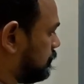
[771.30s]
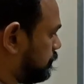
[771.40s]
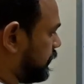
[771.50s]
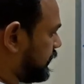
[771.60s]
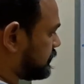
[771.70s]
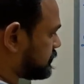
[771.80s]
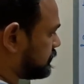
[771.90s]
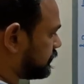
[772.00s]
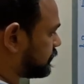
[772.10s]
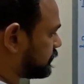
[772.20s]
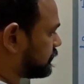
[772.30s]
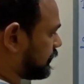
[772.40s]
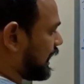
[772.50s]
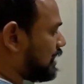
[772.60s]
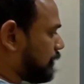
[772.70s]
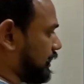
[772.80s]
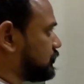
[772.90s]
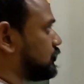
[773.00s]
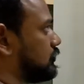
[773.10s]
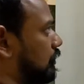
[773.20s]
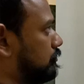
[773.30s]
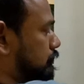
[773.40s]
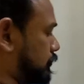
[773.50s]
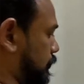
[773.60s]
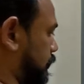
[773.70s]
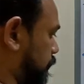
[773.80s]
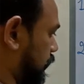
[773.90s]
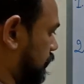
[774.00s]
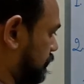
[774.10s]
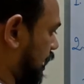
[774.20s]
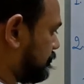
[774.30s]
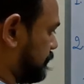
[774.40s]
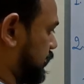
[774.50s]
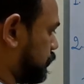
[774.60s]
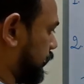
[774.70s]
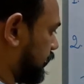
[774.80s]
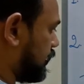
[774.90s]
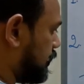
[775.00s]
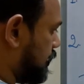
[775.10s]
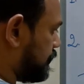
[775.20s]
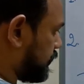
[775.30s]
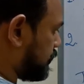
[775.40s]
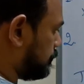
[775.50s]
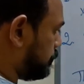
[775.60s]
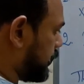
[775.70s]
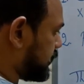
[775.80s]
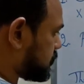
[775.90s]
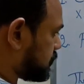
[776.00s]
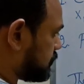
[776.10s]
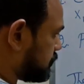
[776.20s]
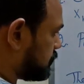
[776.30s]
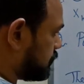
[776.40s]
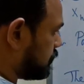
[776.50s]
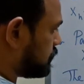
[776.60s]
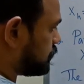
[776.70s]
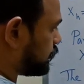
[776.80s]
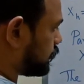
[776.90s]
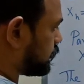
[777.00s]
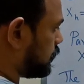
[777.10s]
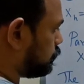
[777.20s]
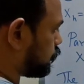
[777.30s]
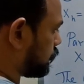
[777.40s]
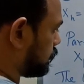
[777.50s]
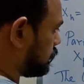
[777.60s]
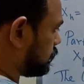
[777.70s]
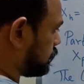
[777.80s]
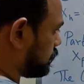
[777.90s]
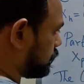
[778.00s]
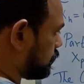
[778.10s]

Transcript: complete, this is the climax of what we have been doing. The complete solution